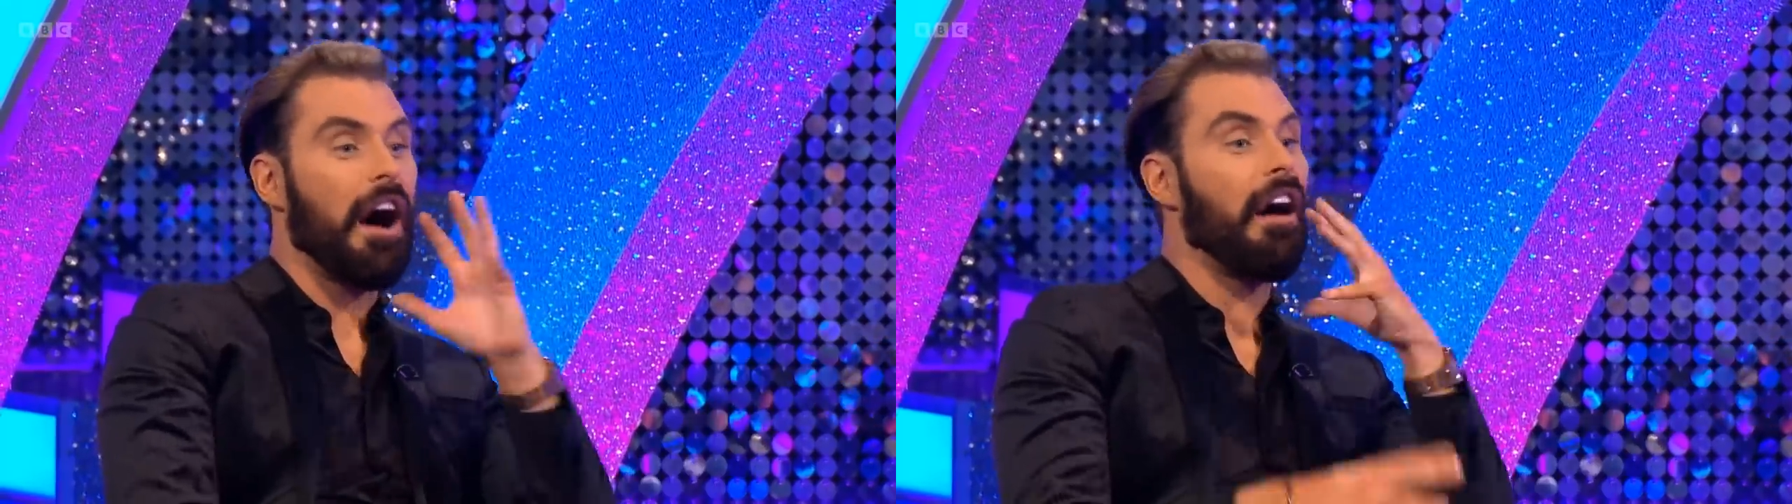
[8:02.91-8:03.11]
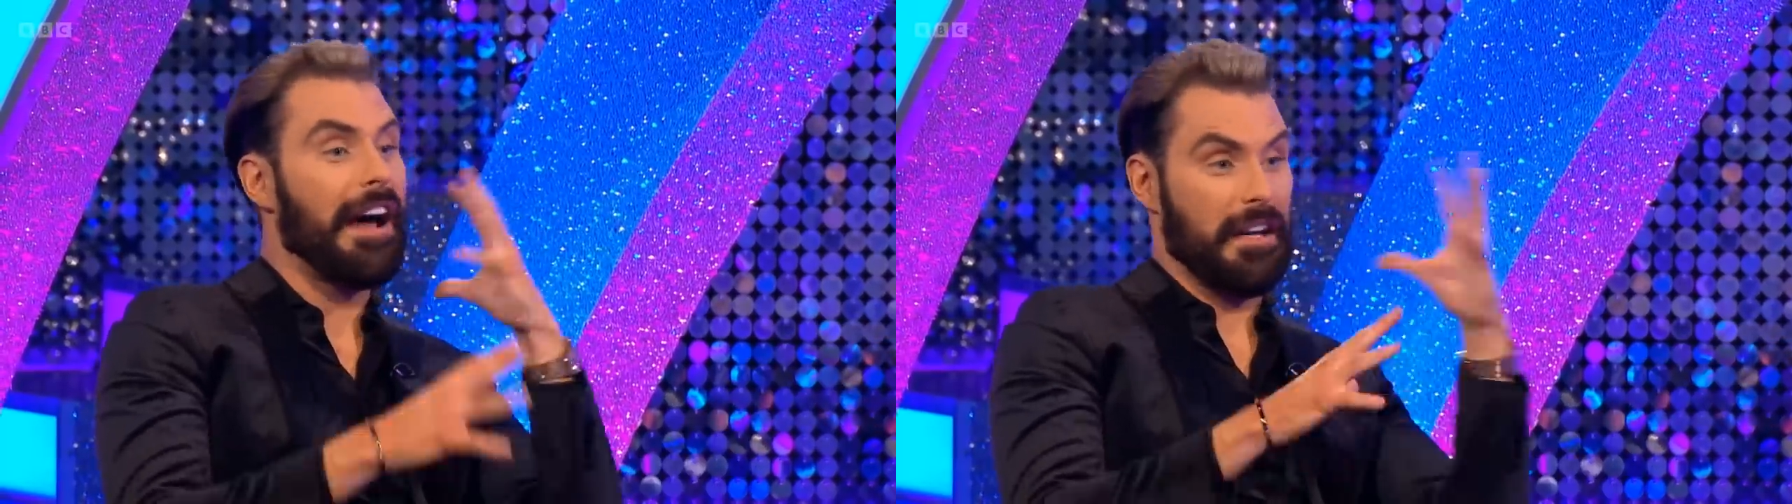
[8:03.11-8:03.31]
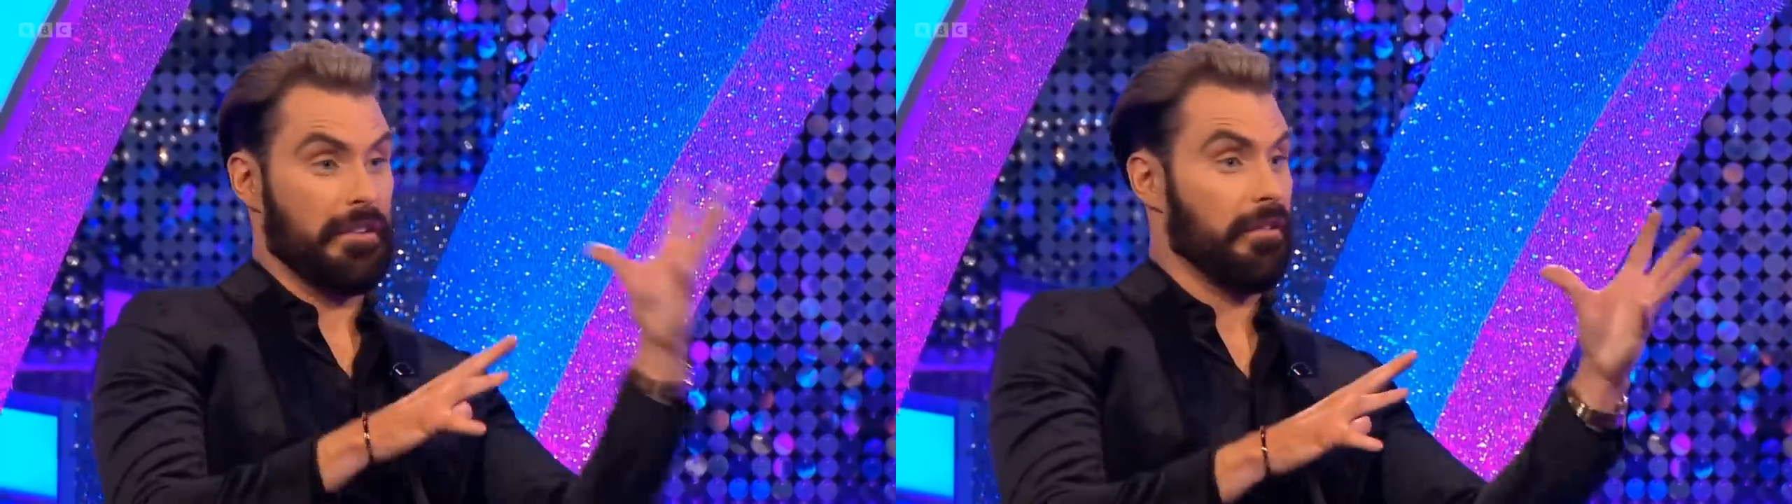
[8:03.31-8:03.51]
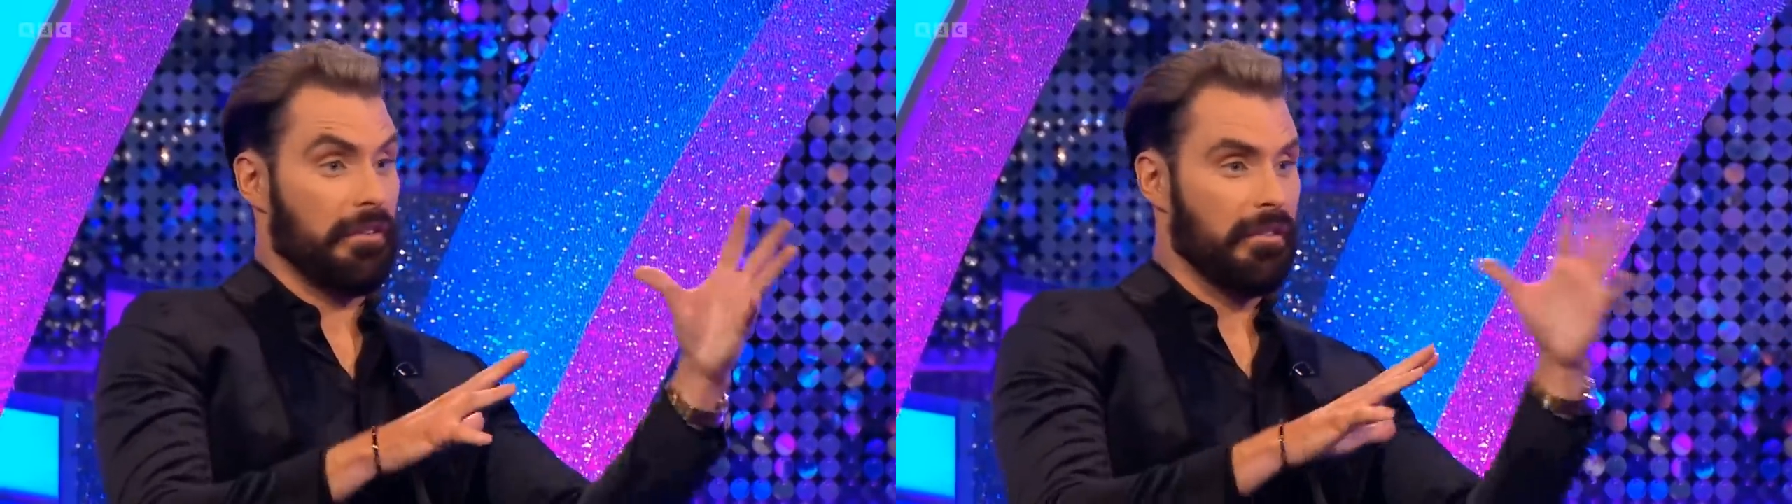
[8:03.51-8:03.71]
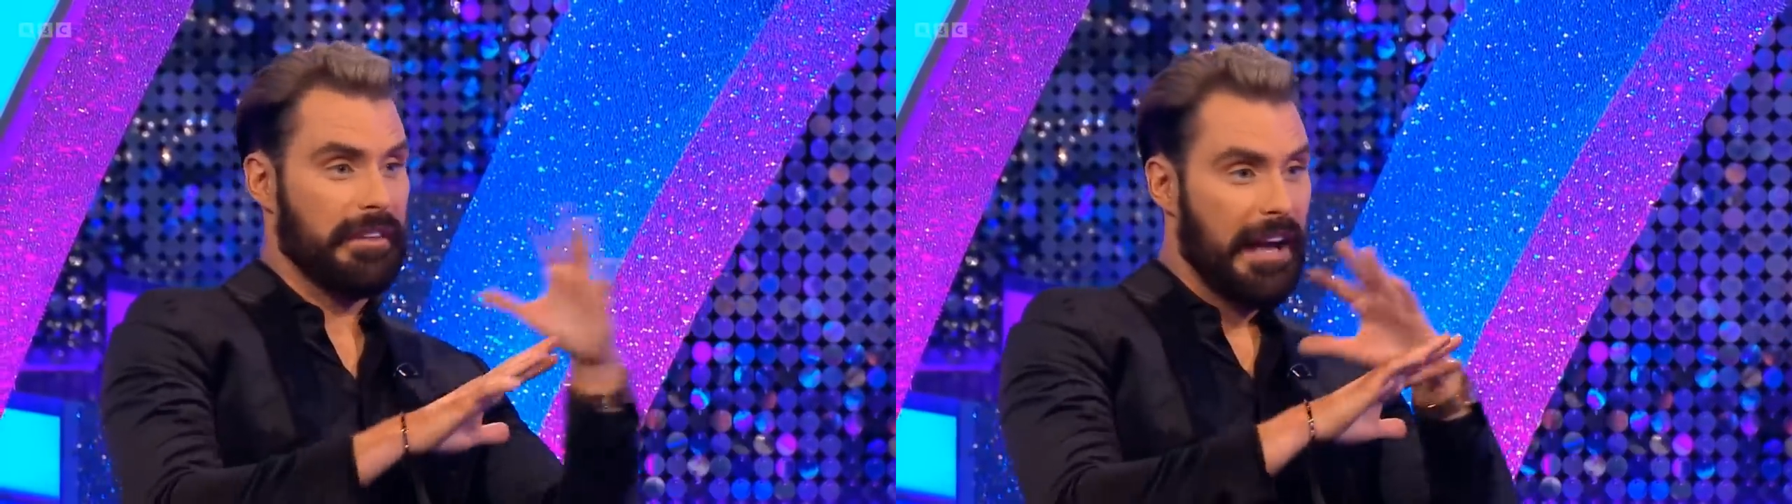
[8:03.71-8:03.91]
I
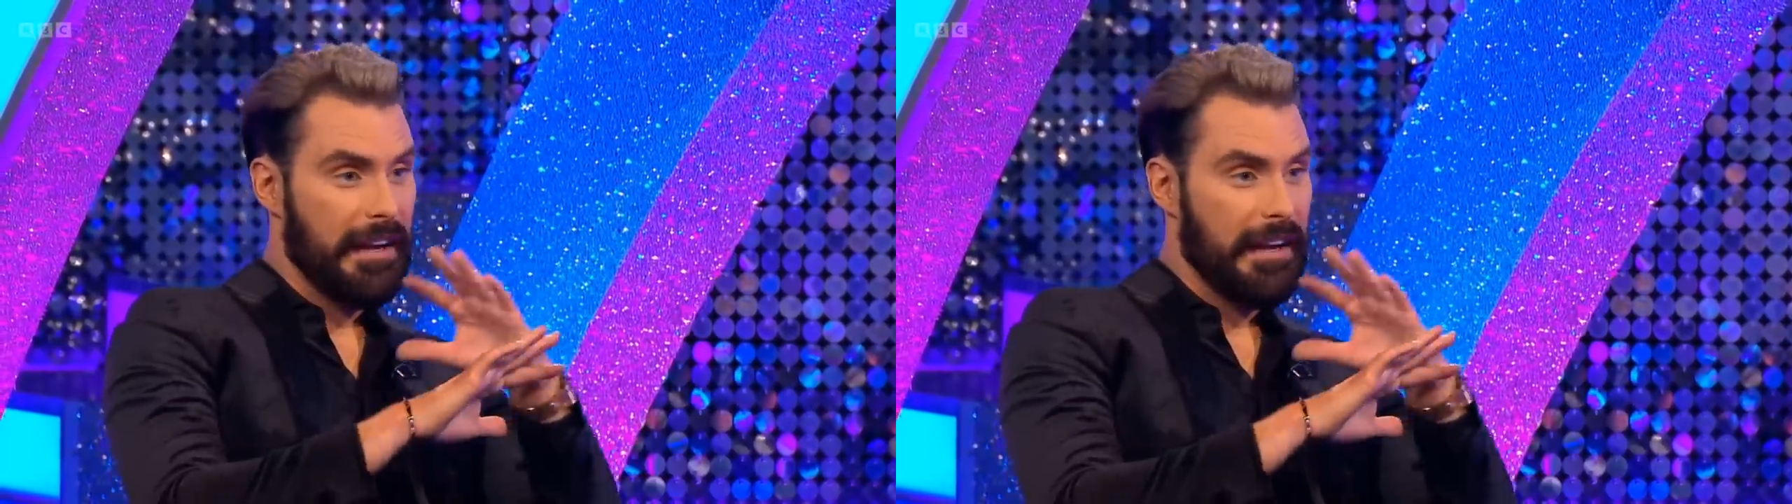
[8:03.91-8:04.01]
adore. They